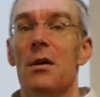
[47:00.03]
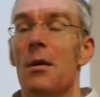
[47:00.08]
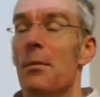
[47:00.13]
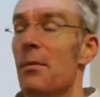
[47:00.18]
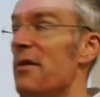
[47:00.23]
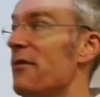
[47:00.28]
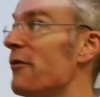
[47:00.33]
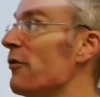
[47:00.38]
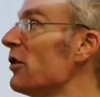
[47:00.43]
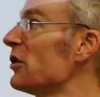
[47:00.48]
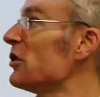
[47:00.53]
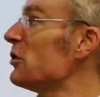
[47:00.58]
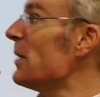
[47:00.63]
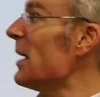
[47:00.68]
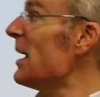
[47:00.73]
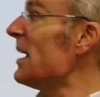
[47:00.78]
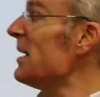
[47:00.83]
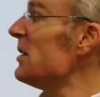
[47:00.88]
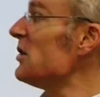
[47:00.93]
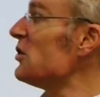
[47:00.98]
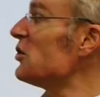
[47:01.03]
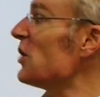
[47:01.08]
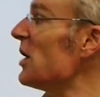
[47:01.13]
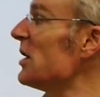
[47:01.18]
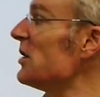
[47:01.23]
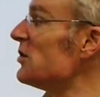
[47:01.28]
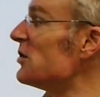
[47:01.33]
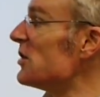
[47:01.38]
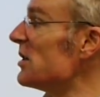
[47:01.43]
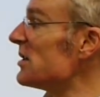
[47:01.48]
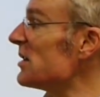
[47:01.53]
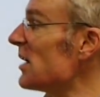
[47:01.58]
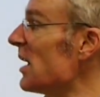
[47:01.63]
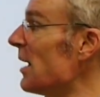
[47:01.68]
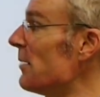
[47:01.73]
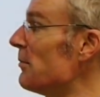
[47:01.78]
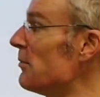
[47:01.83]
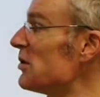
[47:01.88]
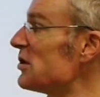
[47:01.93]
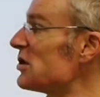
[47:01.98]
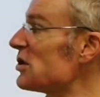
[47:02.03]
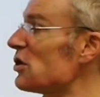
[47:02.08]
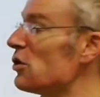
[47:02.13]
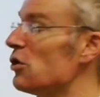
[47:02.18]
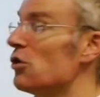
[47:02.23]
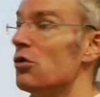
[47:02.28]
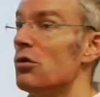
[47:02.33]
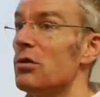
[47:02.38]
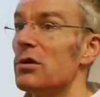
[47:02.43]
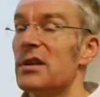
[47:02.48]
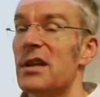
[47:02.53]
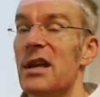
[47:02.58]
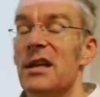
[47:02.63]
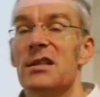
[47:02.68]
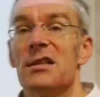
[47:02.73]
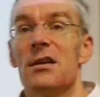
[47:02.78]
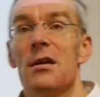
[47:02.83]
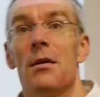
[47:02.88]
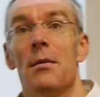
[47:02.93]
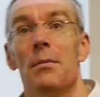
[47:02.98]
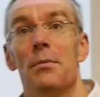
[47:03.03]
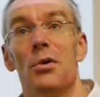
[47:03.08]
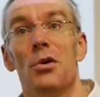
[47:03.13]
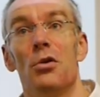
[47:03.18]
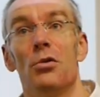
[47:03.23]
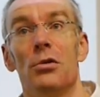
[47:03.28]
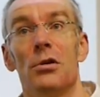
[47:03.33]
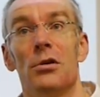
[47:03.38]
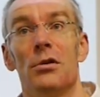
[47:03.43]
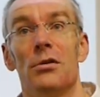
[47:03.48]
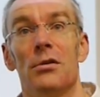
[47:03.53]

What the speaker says: Before I do any changes, I must call git pull.